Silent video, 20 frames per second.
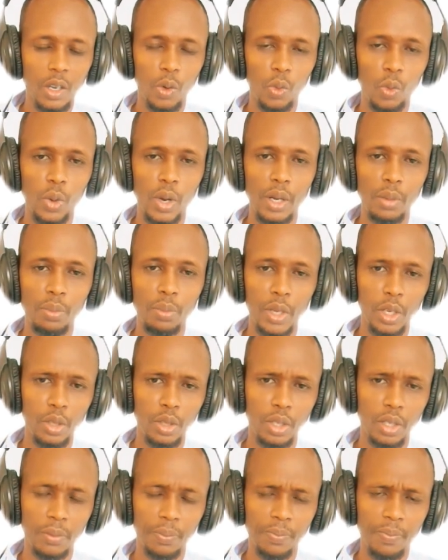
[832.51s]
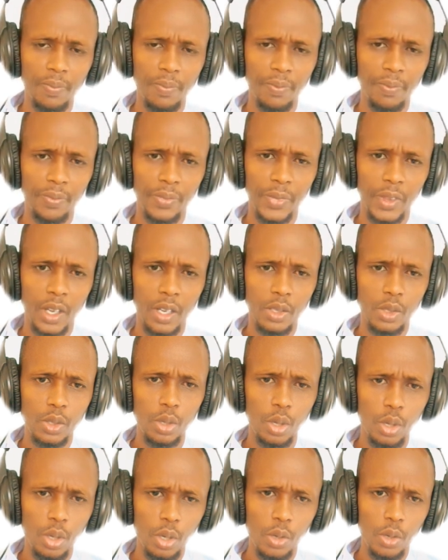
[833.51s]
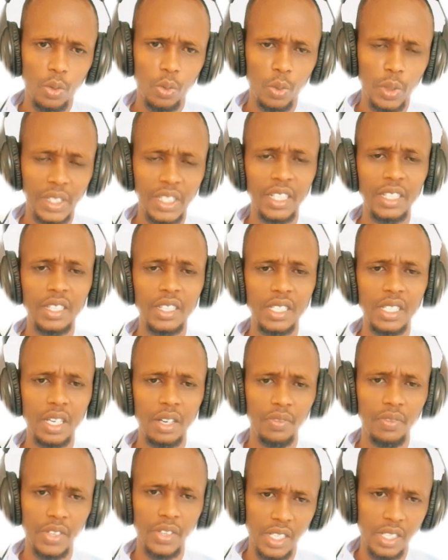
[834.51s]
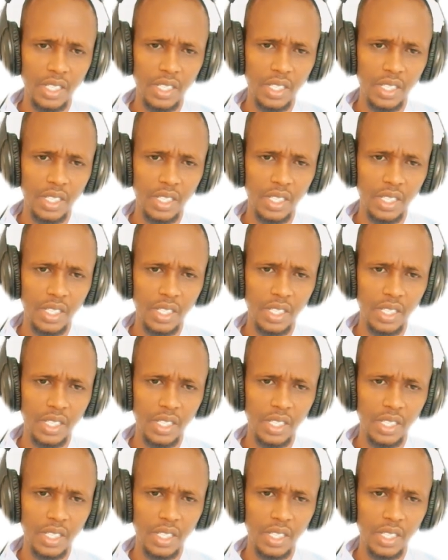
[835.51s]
1 million. So what are these services?